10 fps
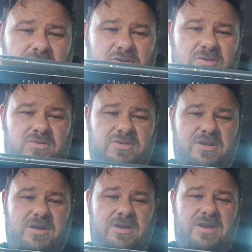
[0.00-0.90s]
just looks
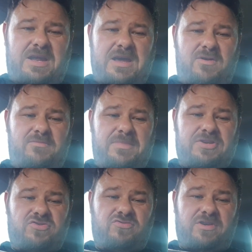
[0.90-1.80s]
a
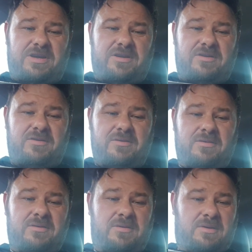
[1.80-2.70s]
neo-mystery,
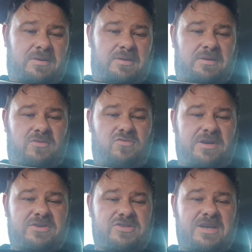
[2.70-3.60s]

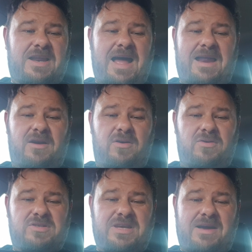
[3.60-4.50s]
drenched in
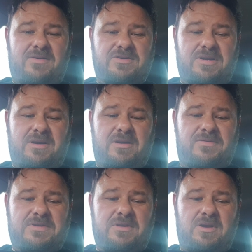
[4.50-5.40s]
analogue terror. So I don't know if
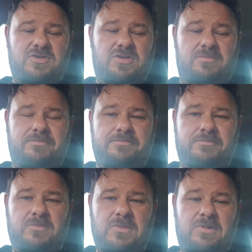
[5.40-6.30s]
it's like some
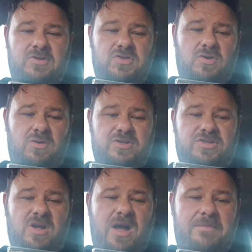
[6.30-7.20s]
sort of
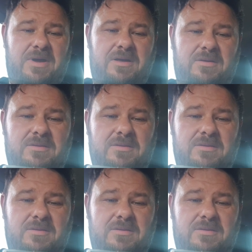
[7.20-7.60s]
cyber